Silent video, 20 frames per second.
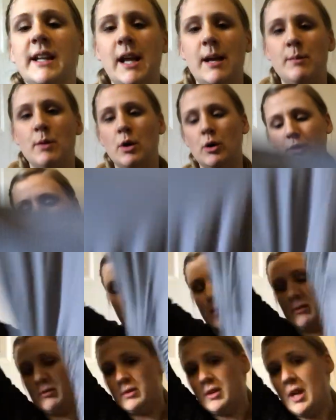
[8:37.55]
name. Horny
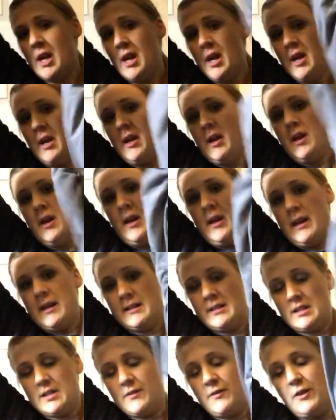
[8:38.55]
Toad
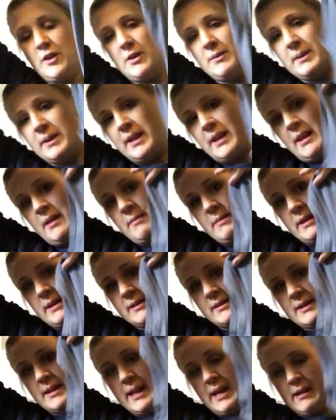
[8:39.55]
is its former name. It
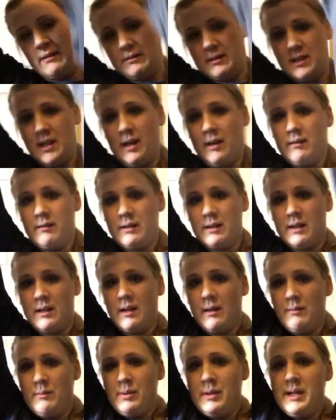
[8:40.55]
is now Toad and
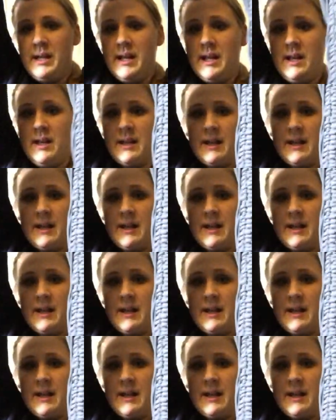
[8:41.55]
Company.